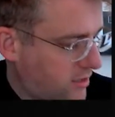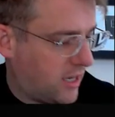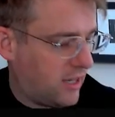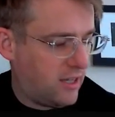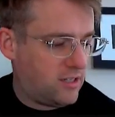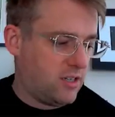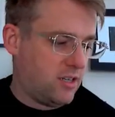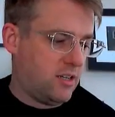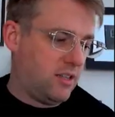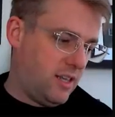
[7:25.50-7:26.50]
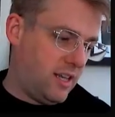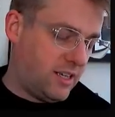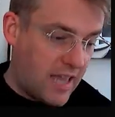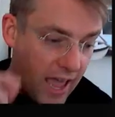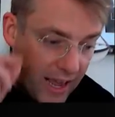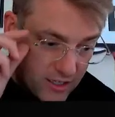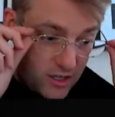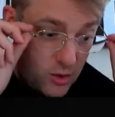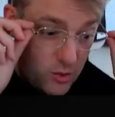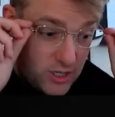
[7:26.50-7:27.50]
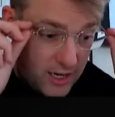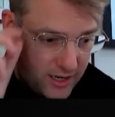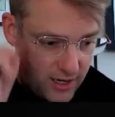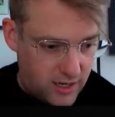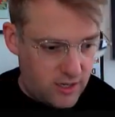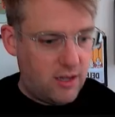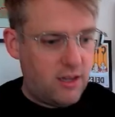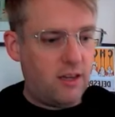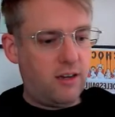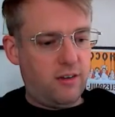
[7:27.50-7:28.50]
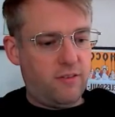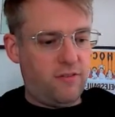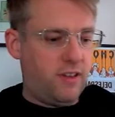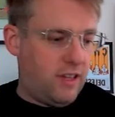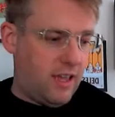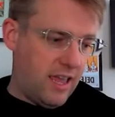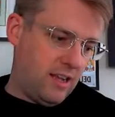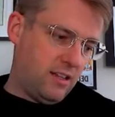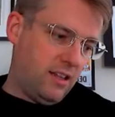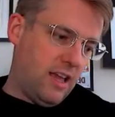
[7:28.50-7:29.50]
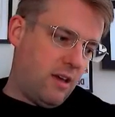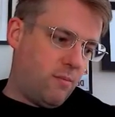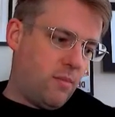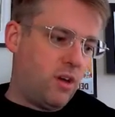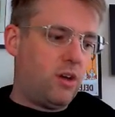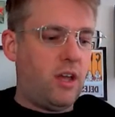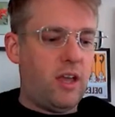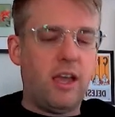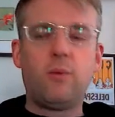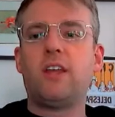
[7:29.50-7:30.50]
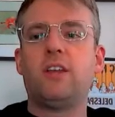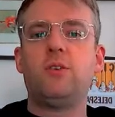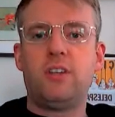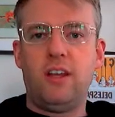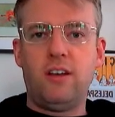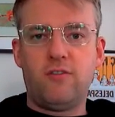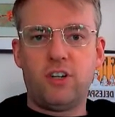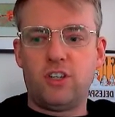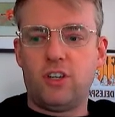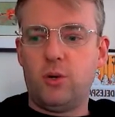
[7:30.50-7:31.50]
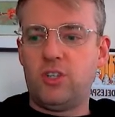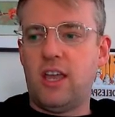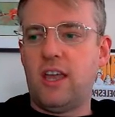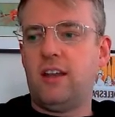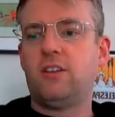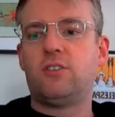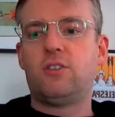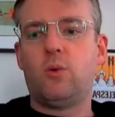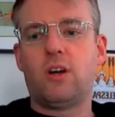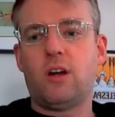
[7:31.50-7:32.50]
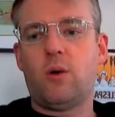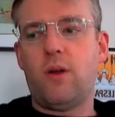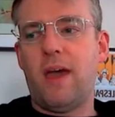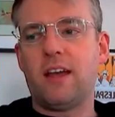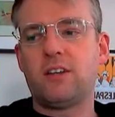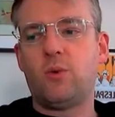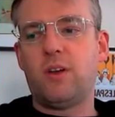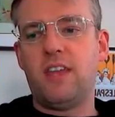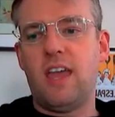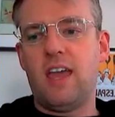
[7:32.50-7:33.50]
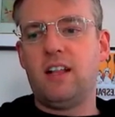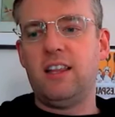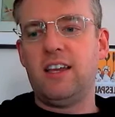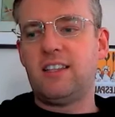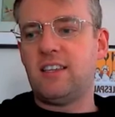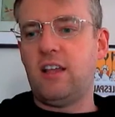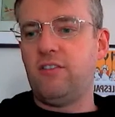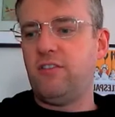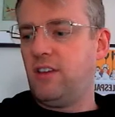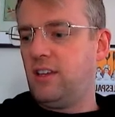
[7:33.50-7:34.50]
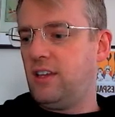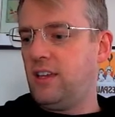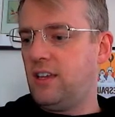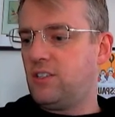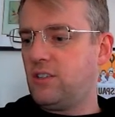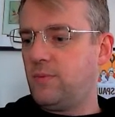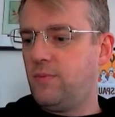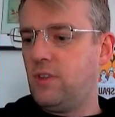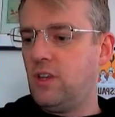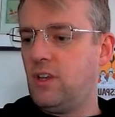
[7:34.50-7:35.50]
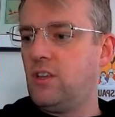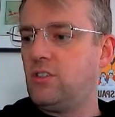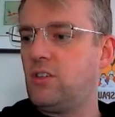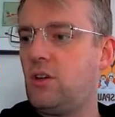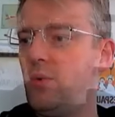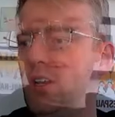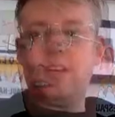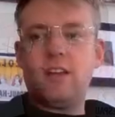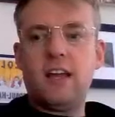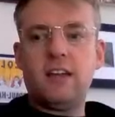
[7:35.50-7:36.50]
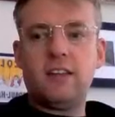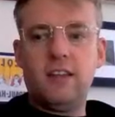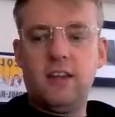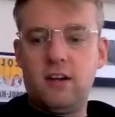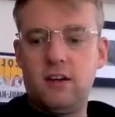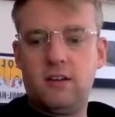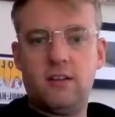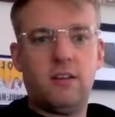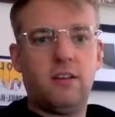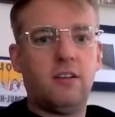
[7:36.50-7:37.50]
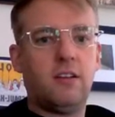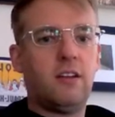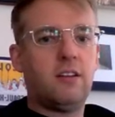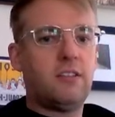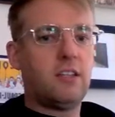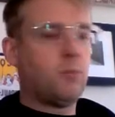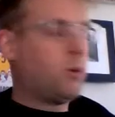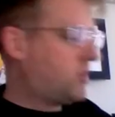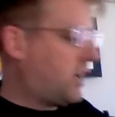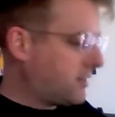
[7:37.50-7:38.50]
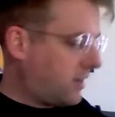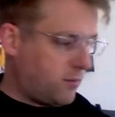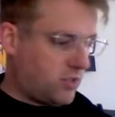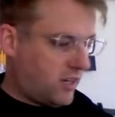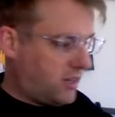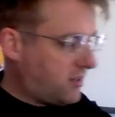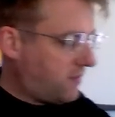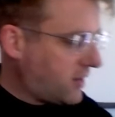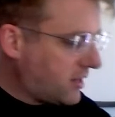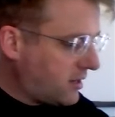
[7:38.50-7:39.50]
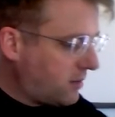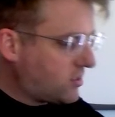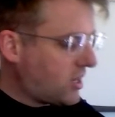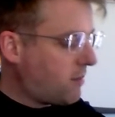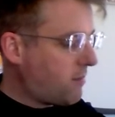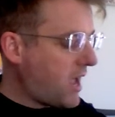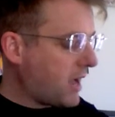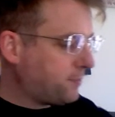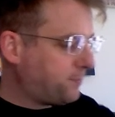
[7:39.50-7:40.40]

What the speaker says: tell us the exact cosine of angle m. And we can use an inverse cosine to work our way back to what the angle itself is. So we need a calculator. Desmos.com Scientific comes on back.